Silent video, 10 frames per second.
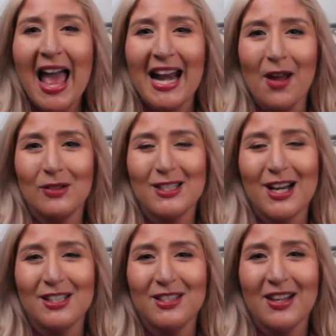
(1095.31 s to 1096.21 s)
And I will
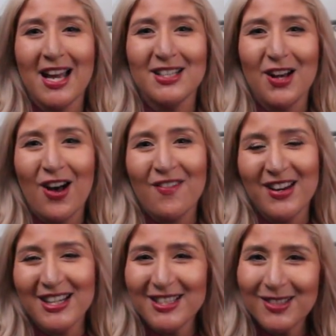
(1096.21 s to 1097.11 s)
talk to you guys all
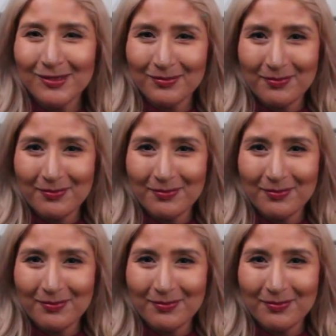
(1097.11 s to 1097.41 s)
very soon.